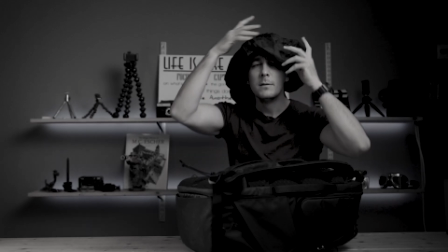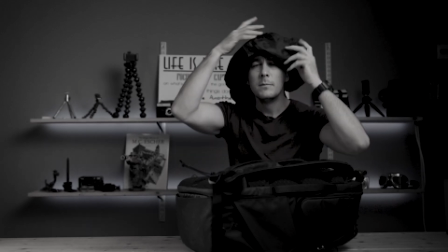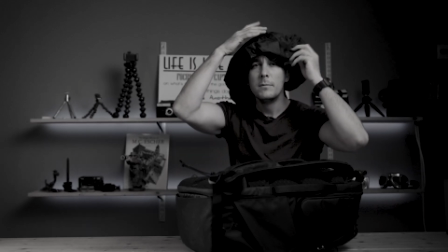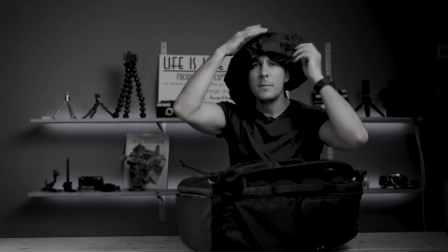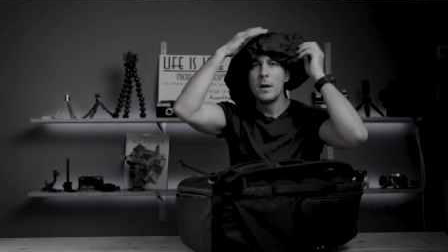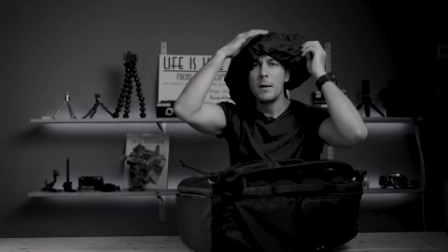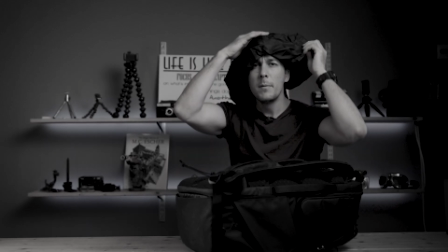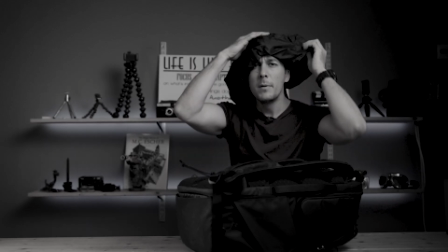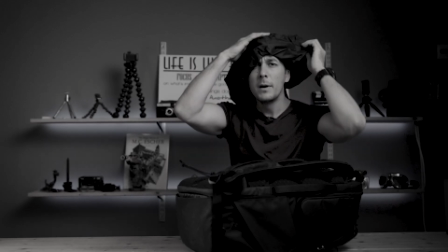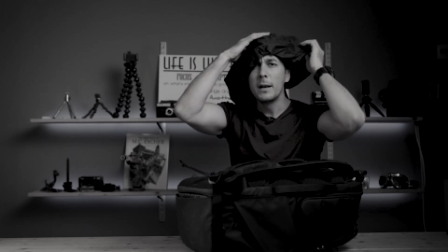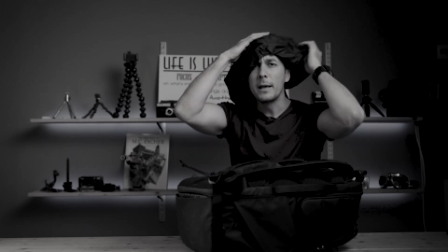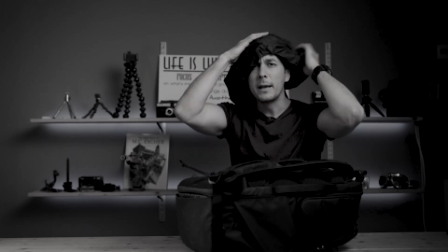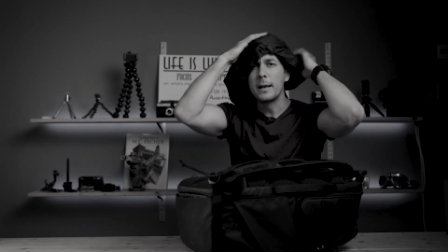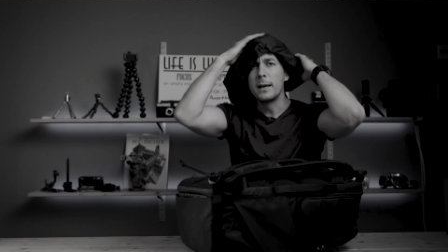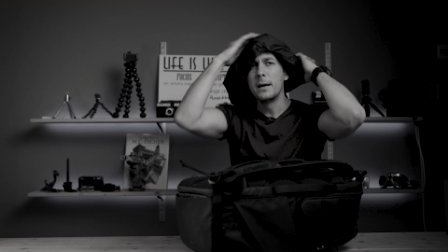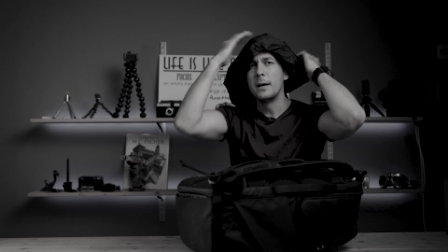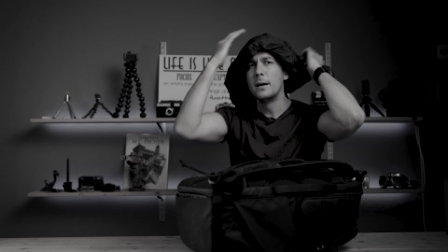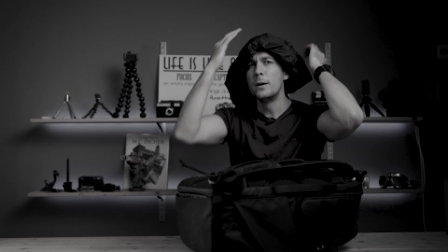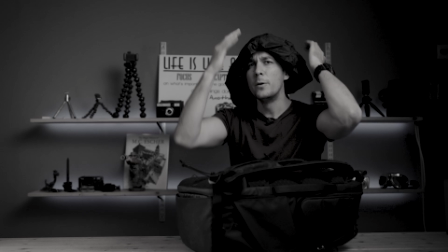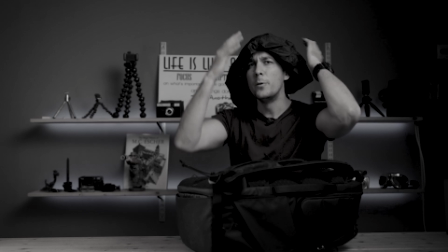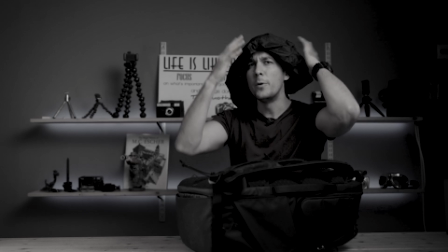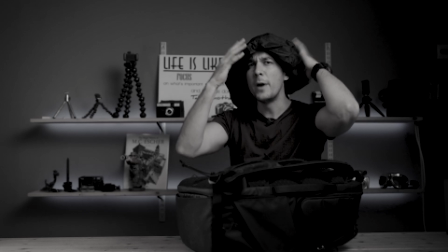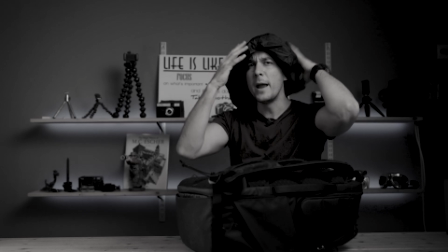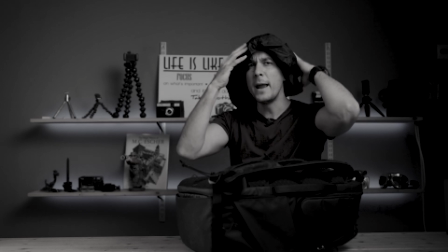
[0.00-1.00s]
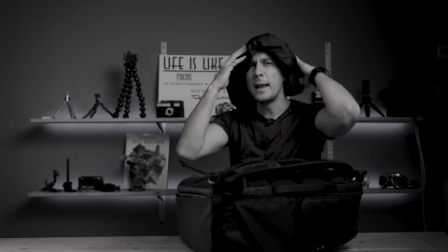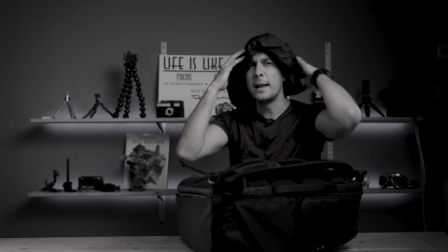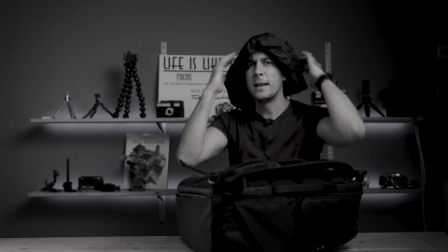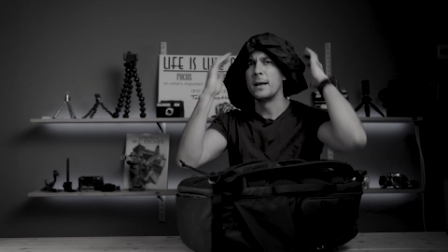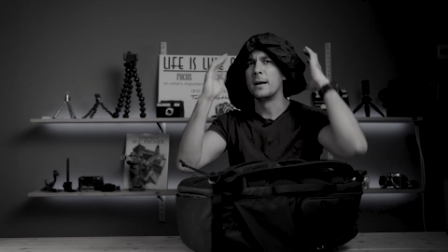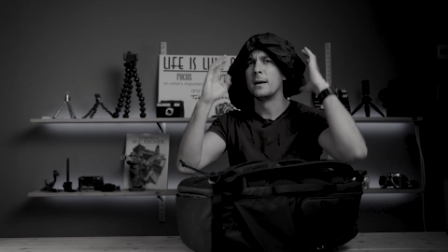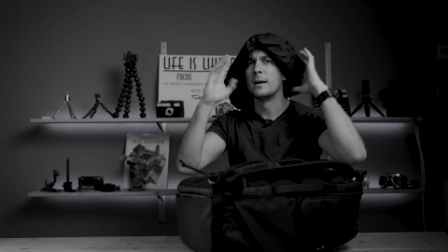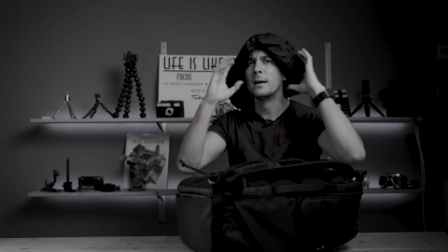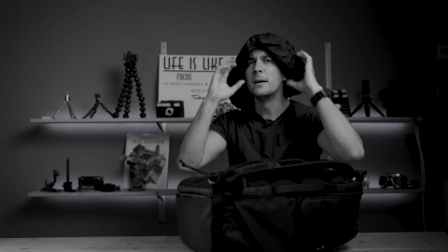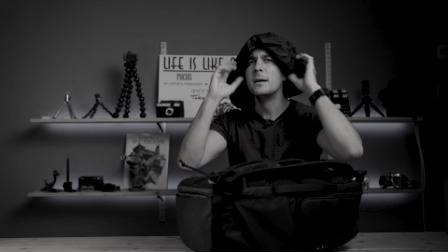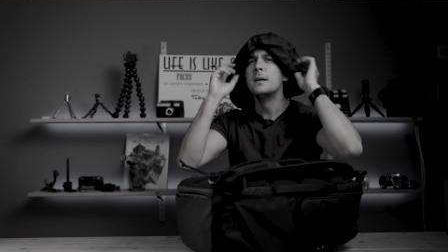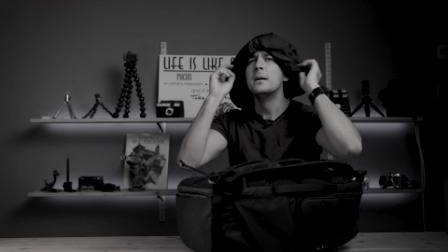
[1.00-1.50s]
maybe like rain
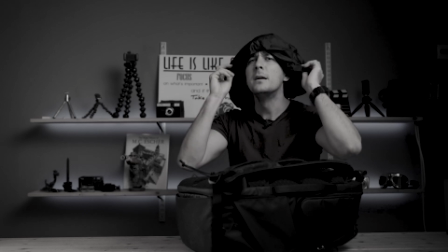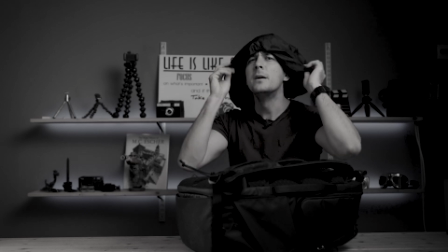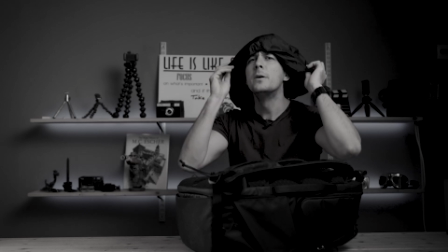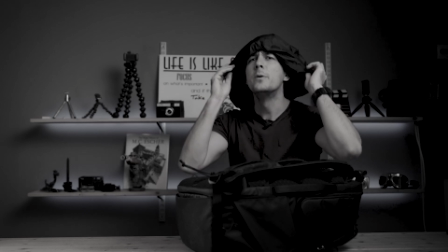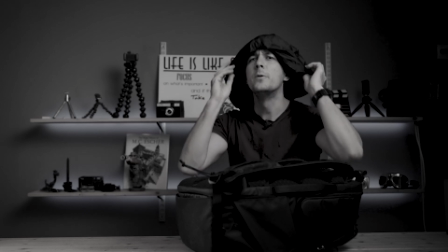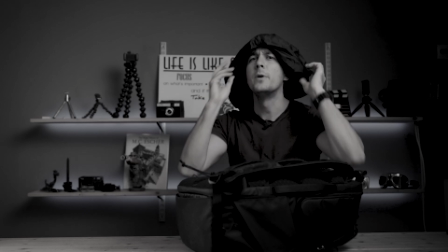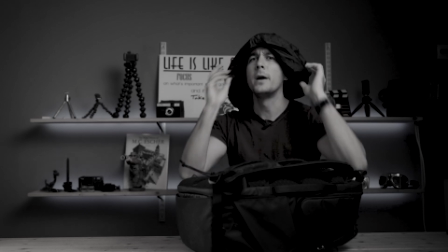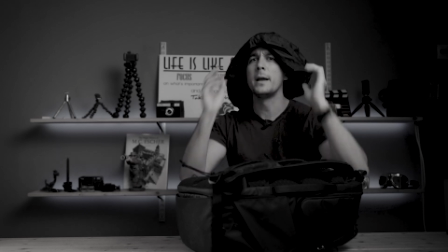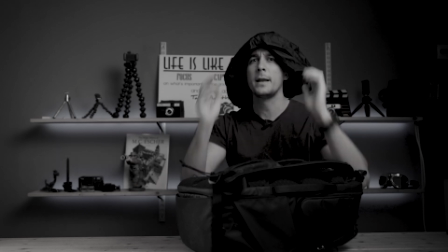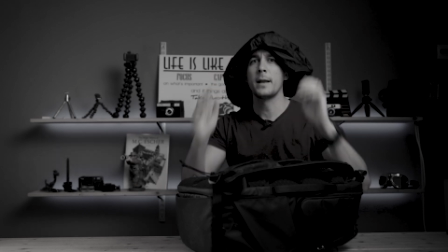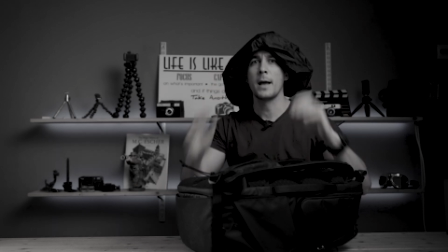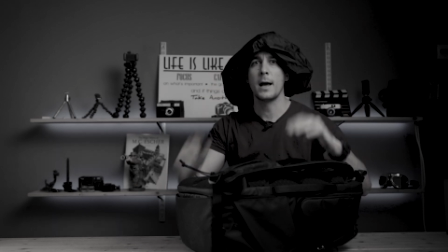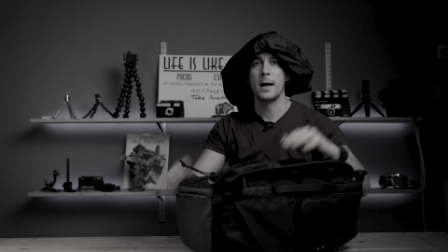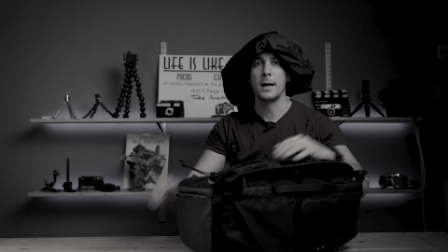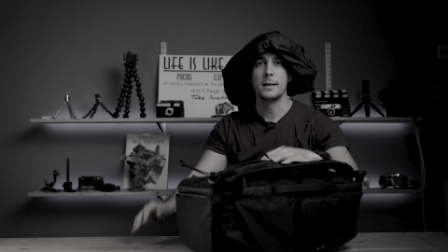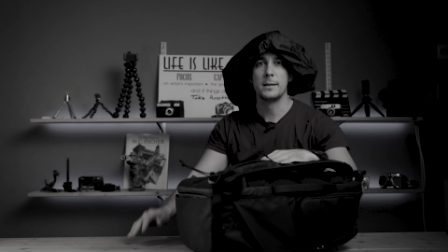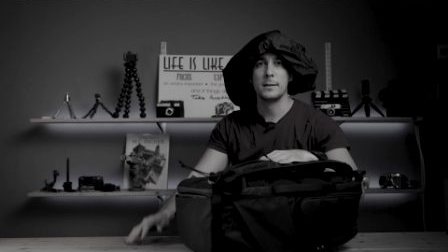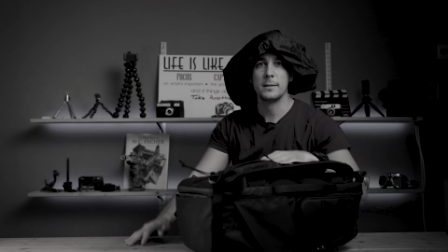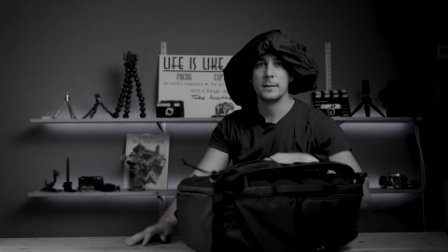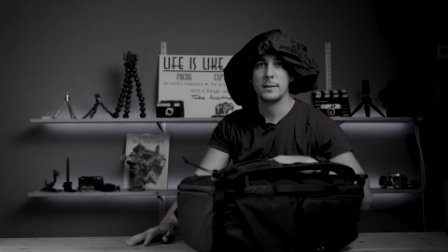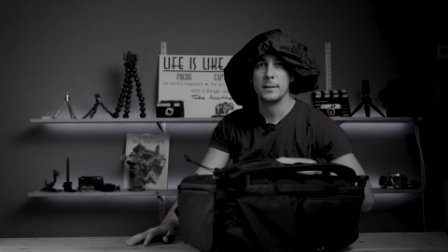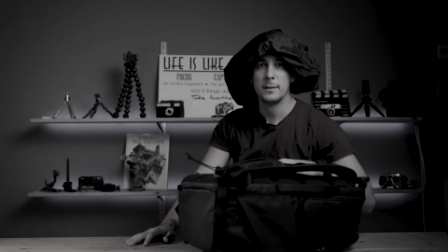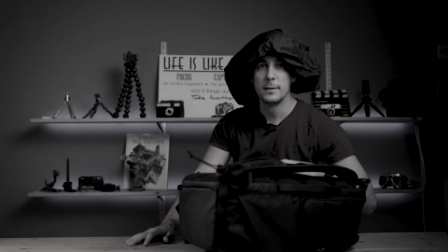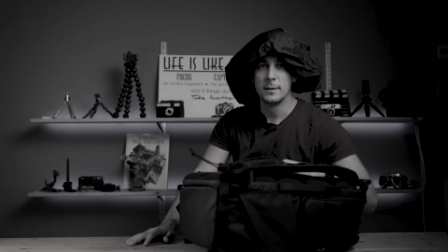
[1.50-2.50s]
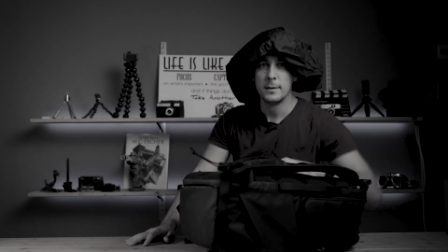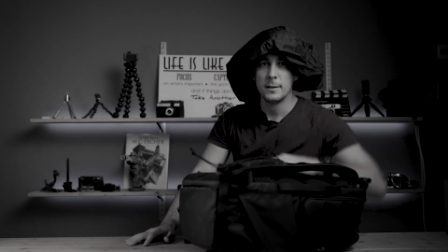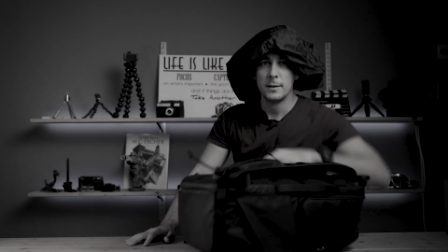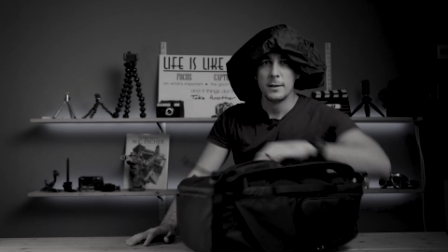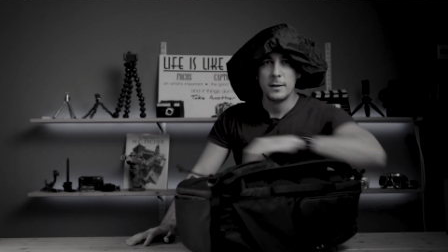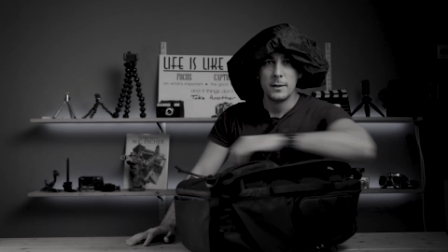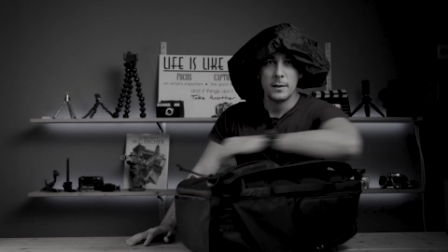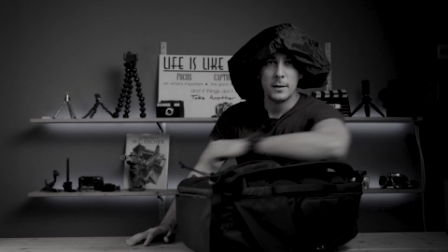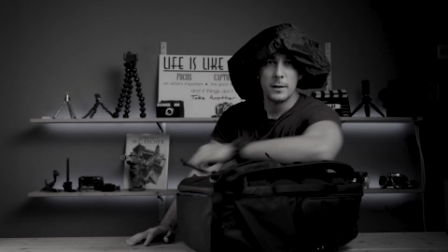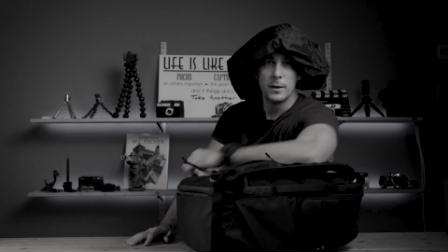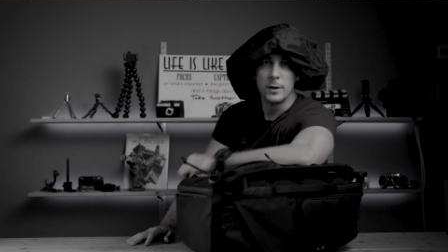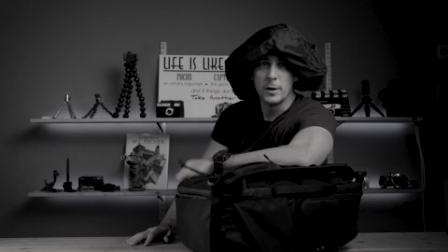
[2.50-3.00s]
rain hat
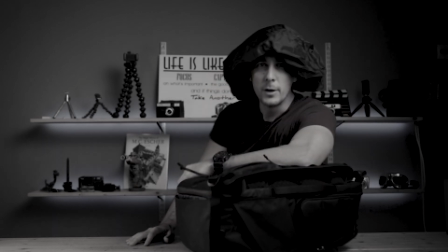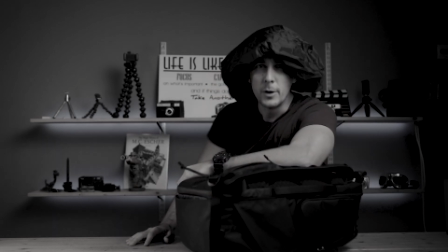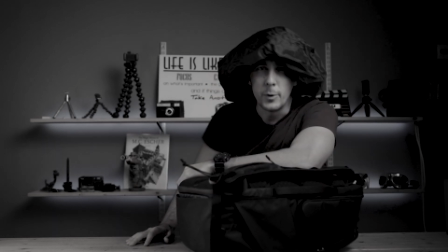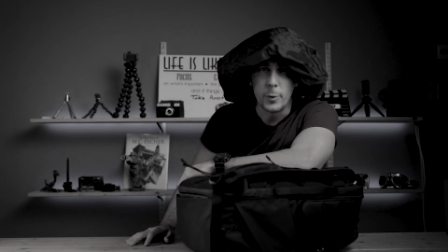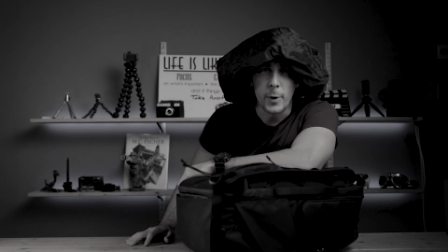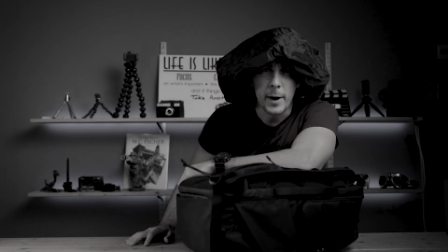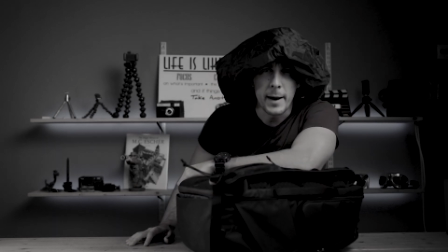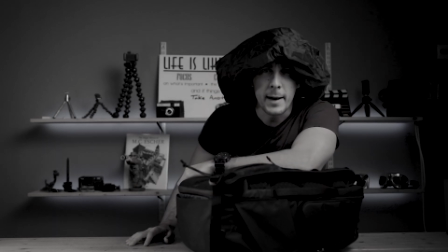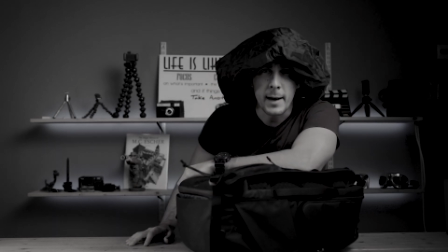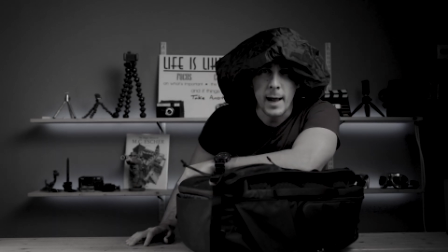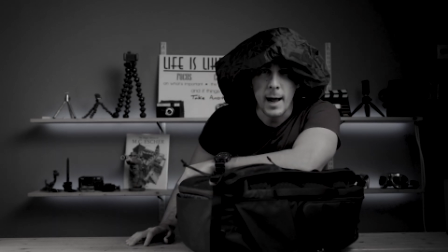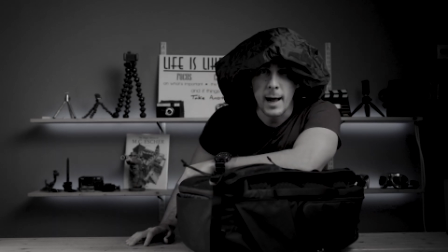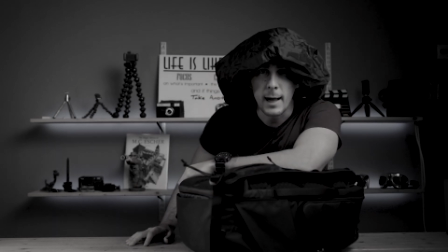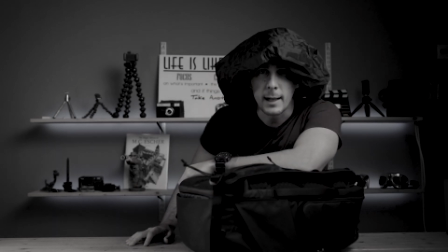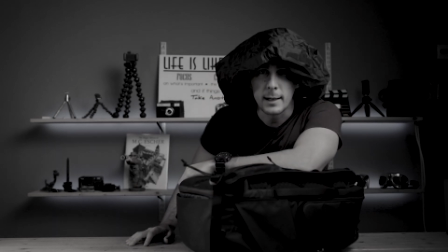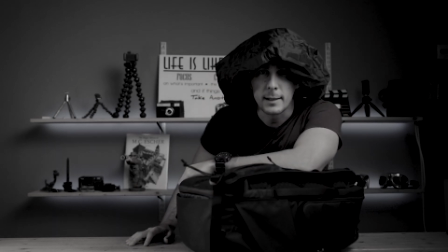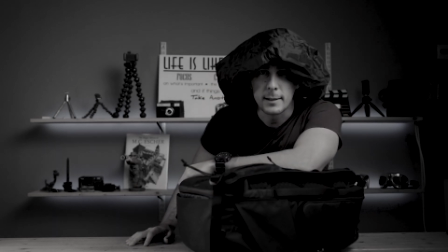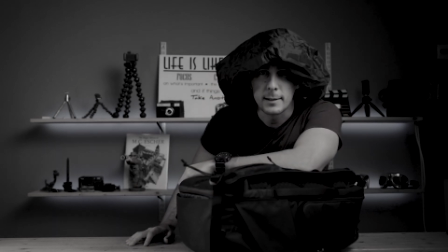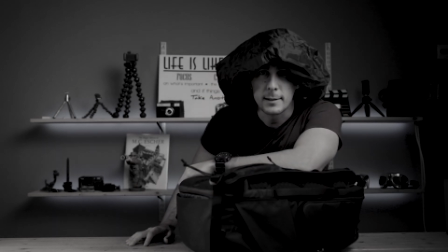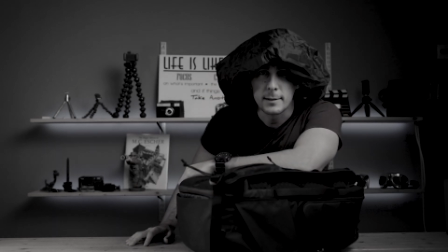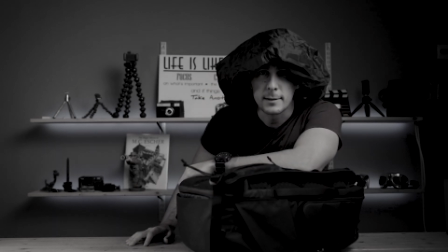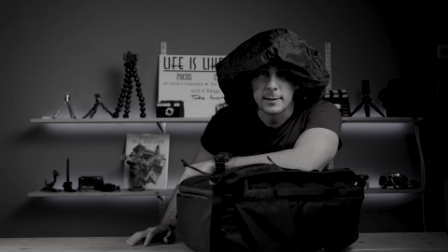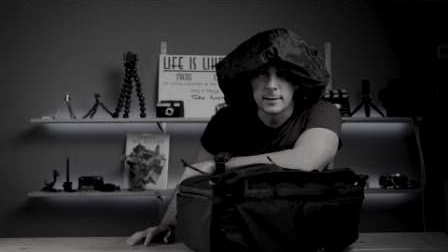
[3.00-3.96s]
rain hat